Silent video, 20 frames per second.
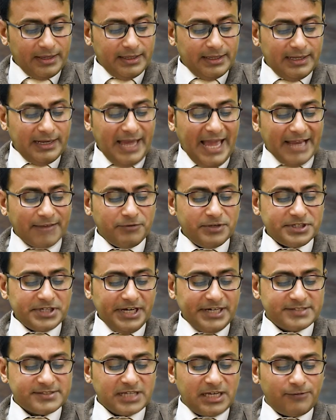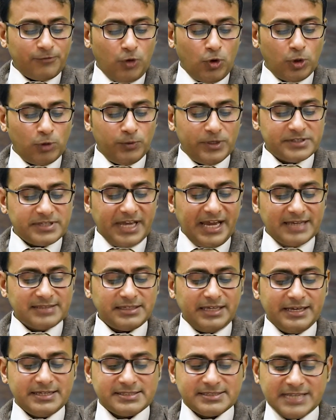Language itself always has
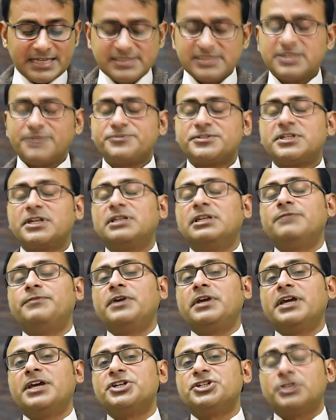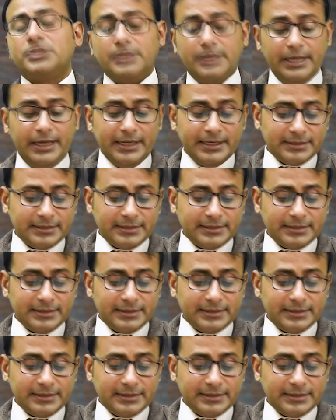excessive signification.